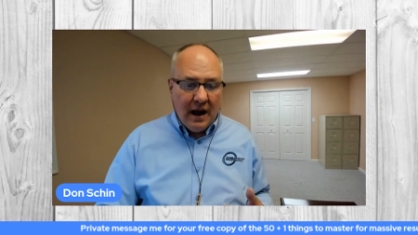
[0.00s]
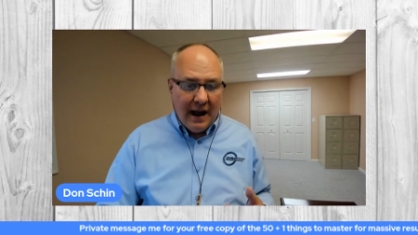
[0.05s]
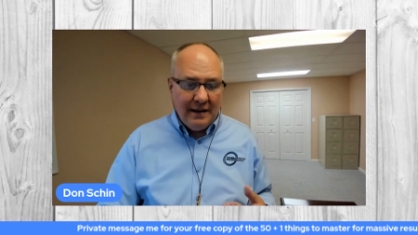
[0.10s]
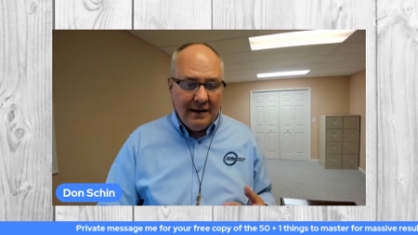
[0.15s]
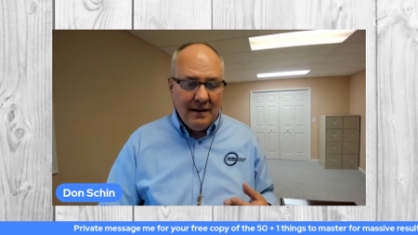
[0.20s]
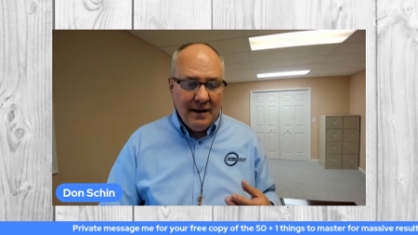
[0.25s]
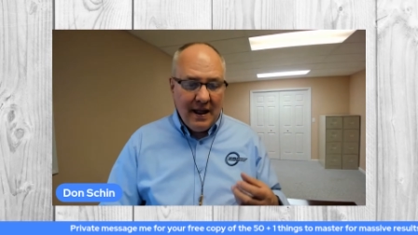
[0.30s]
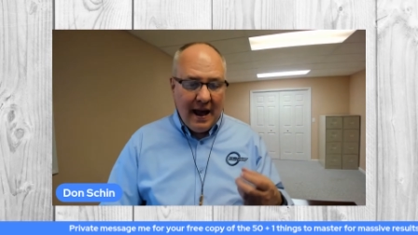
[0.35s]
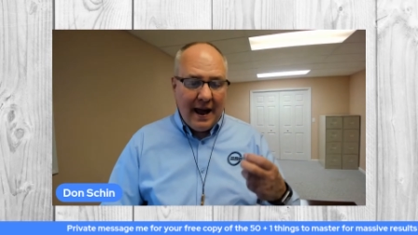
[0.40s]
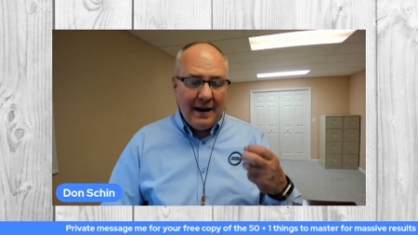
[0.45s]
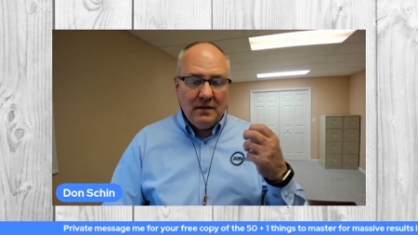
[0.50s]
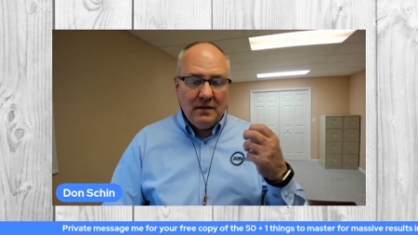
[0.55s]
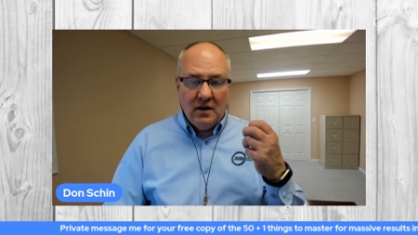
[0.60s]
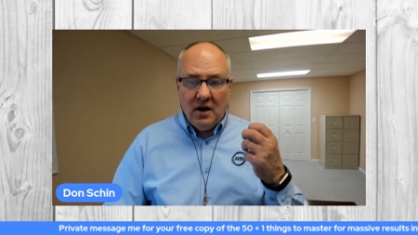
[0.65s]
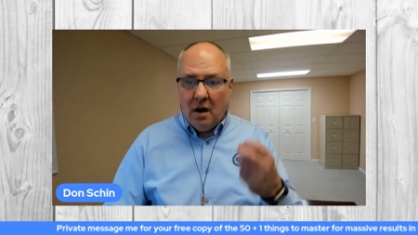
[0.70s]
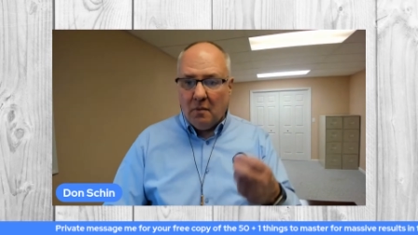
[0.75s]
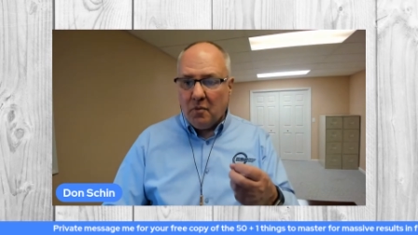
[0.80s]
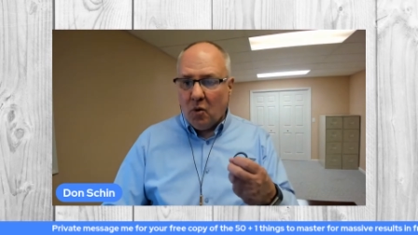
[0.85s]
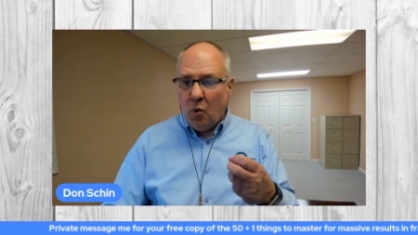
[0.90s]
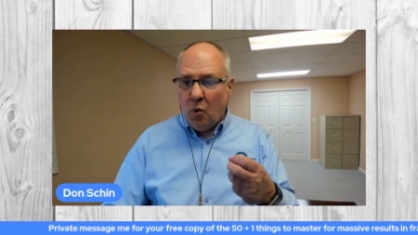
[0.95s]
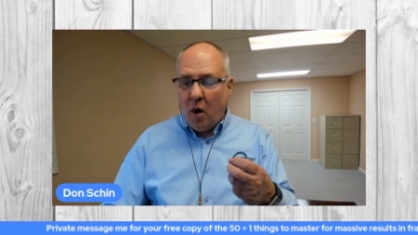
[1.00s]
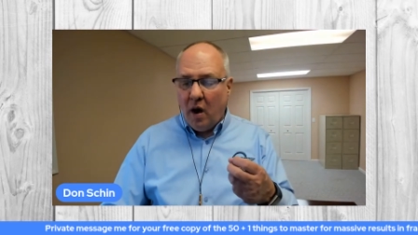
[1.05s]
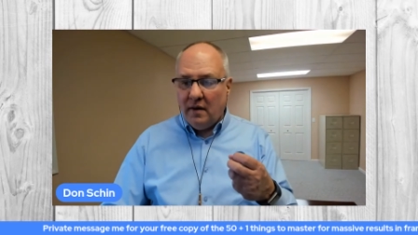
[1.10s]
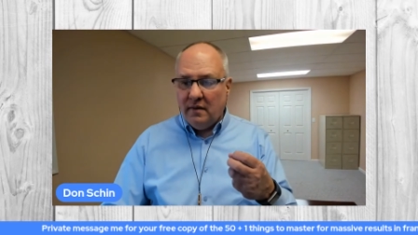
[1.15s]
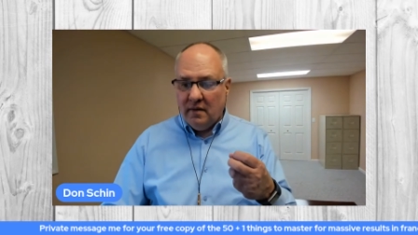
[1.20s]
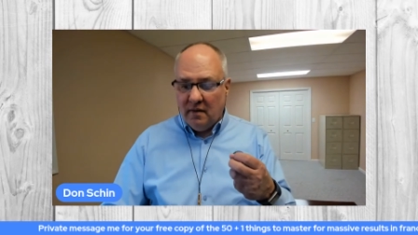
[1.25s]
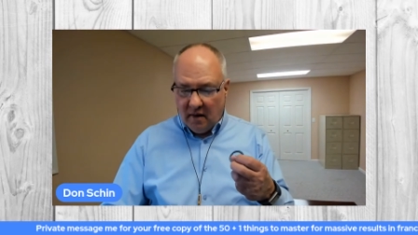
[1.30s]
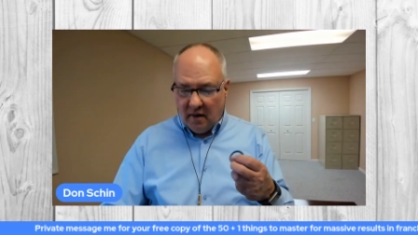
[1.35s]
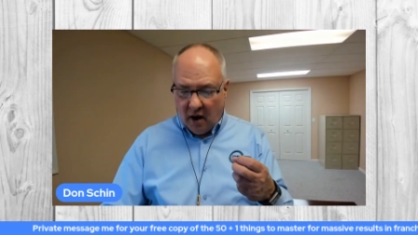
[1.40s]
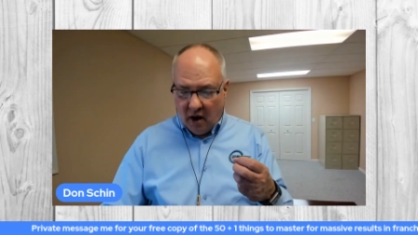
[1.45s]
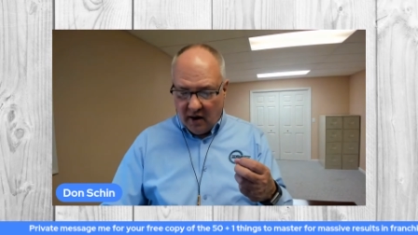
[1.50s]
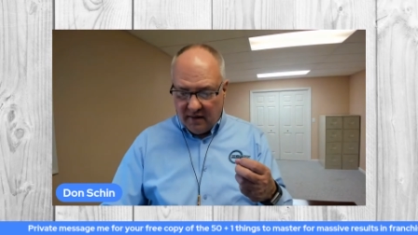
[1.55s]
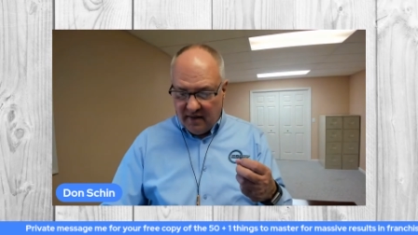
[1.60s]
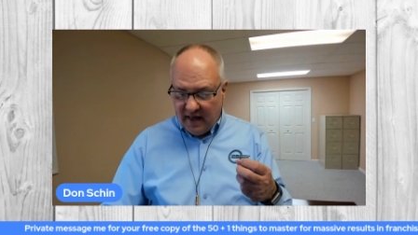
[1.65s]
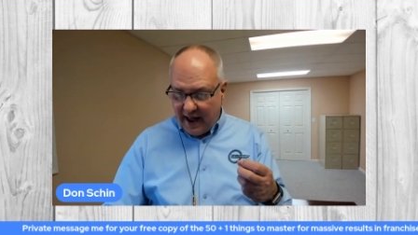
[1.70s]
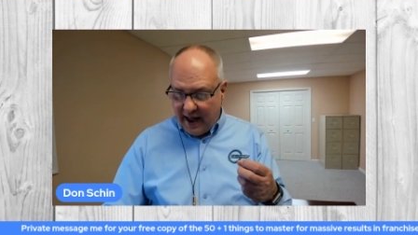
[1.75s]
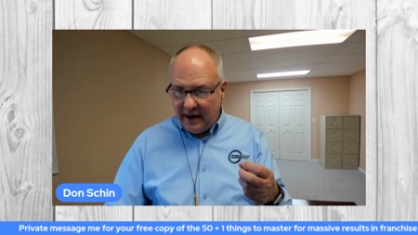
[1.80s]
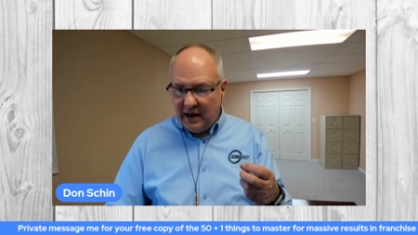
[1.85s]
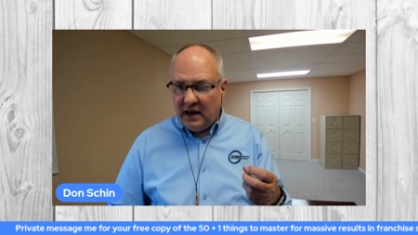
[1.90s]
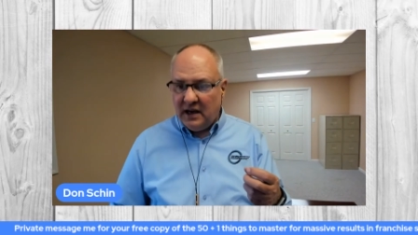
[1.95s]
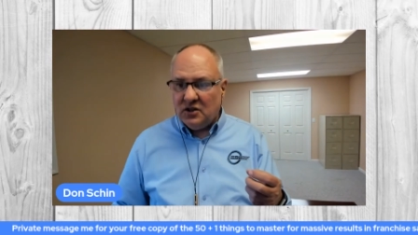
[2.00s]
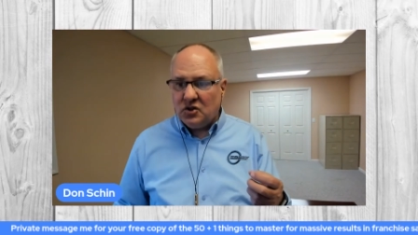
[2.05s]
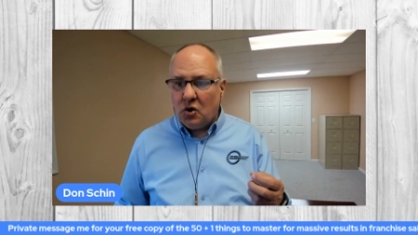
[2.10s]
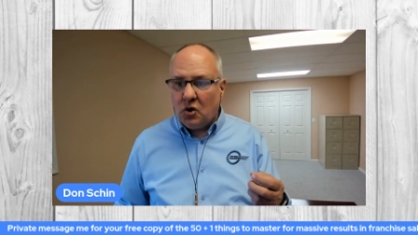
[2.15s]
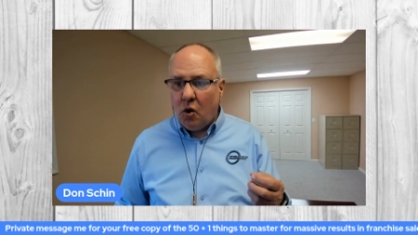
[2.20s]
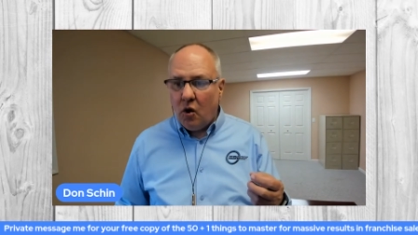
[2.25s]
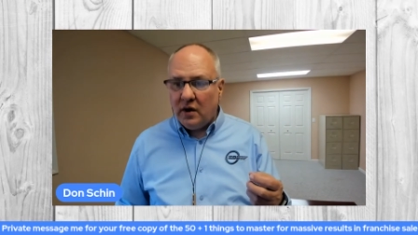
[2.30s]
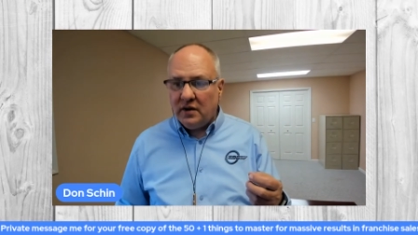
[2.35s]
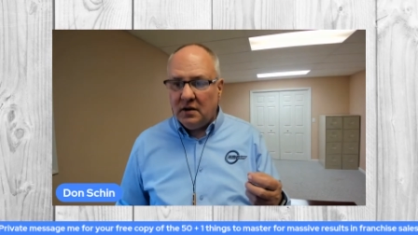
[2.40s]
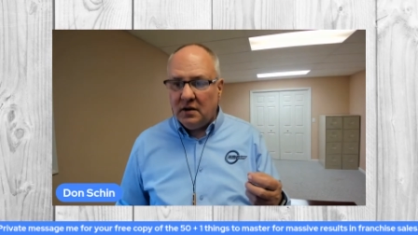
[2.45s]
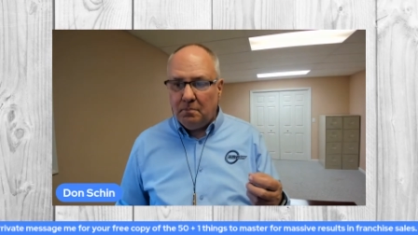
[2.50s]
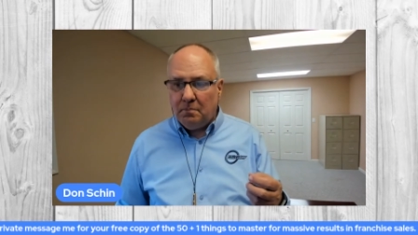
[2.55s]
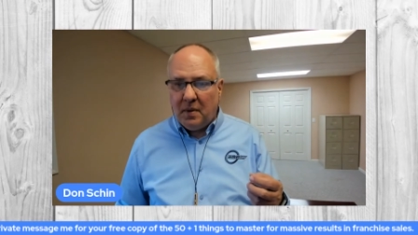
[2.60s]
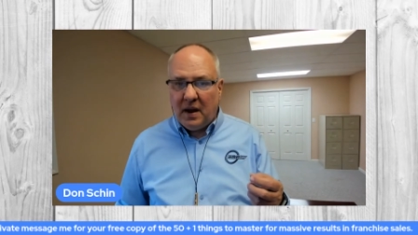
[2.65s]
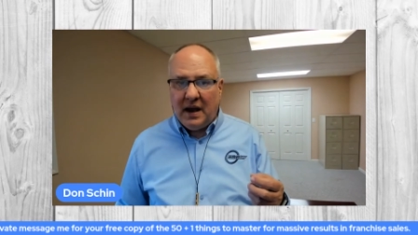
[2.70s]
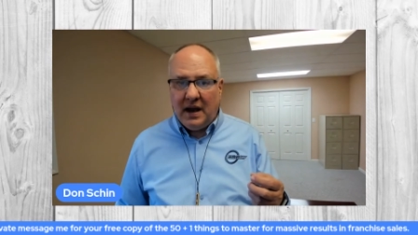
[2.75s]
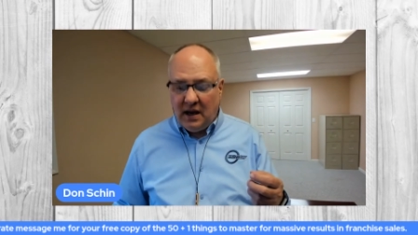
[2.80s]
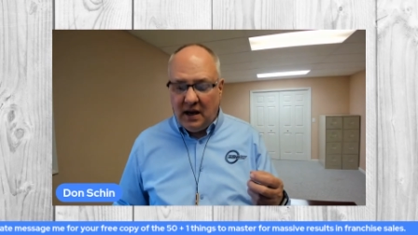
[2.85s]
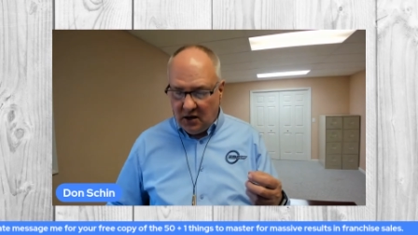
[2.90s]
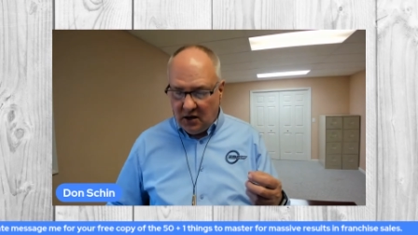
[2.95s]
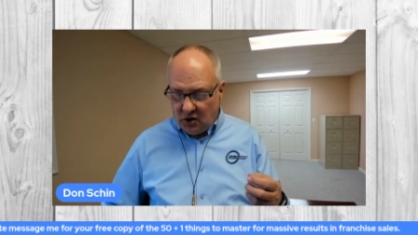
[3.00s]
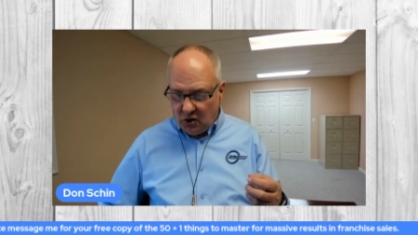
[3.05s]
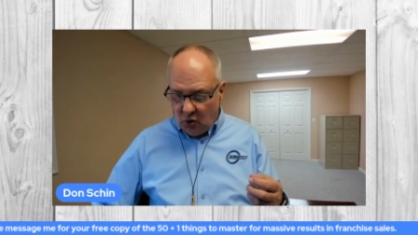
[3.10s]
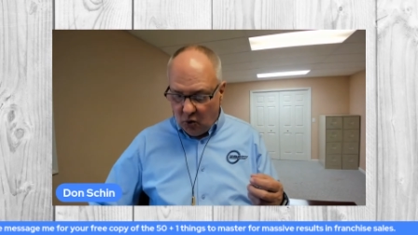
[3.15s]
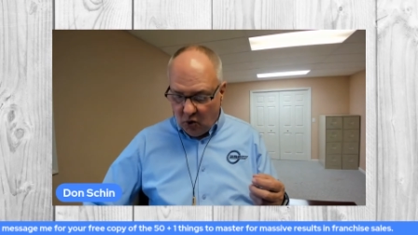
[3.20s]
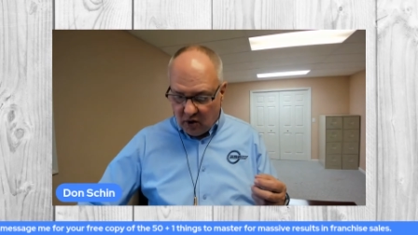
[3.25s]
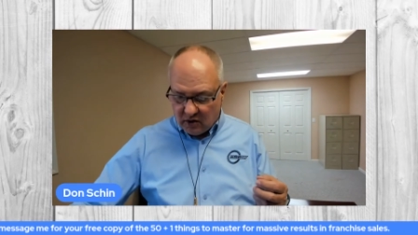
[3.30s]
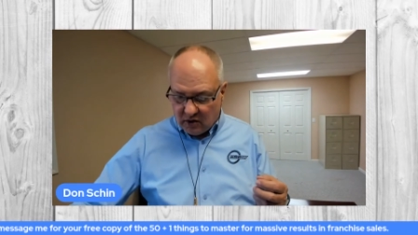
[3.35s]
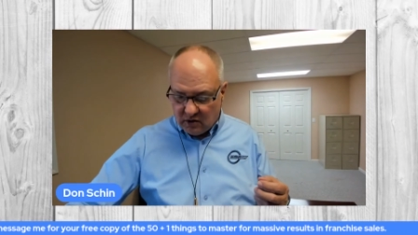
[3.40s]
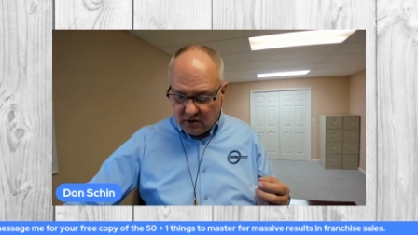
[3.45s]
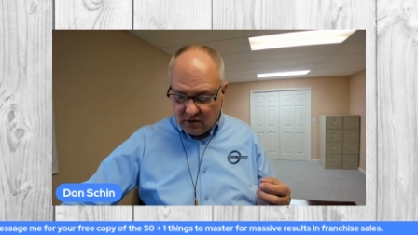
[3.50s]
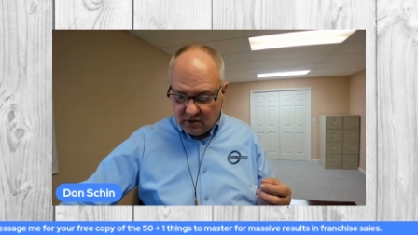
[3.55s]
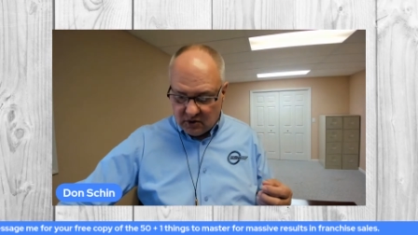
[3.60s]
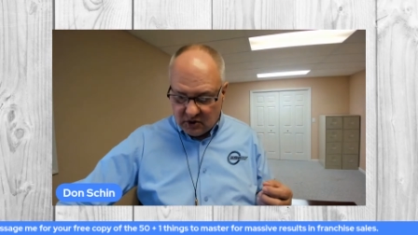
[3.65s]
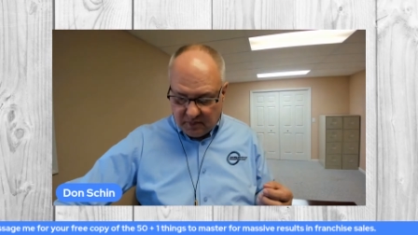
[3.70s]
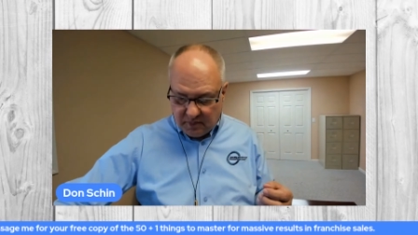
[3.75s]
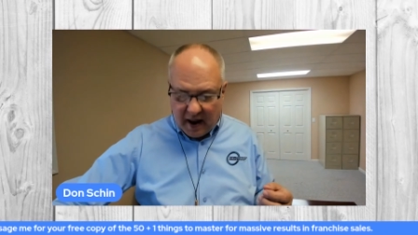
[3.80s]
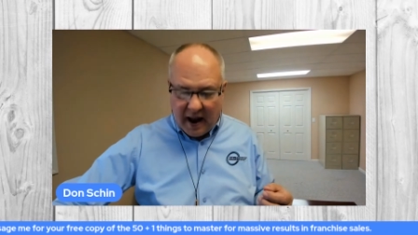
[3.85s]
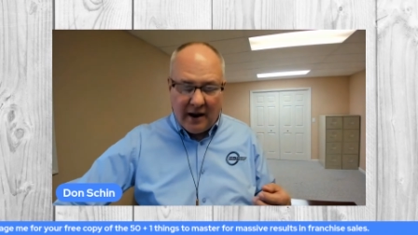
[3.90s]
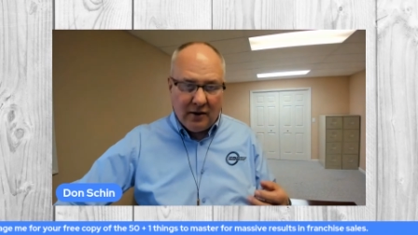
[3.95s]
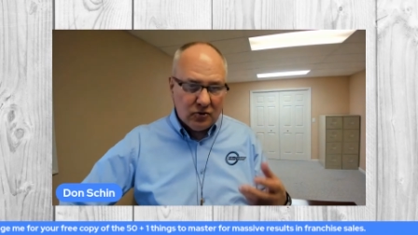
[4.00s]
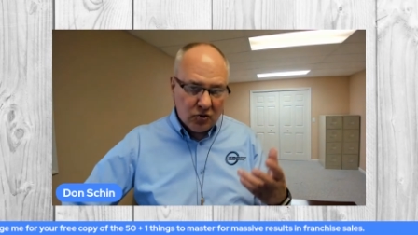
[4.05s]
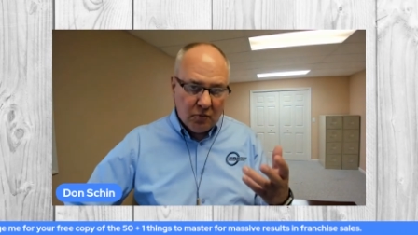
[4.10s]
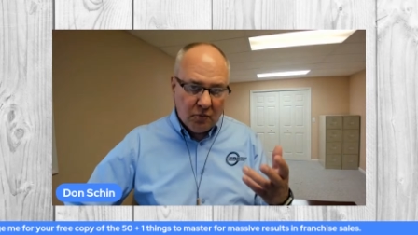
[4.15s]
And that number 1 on that is going to be your spouse,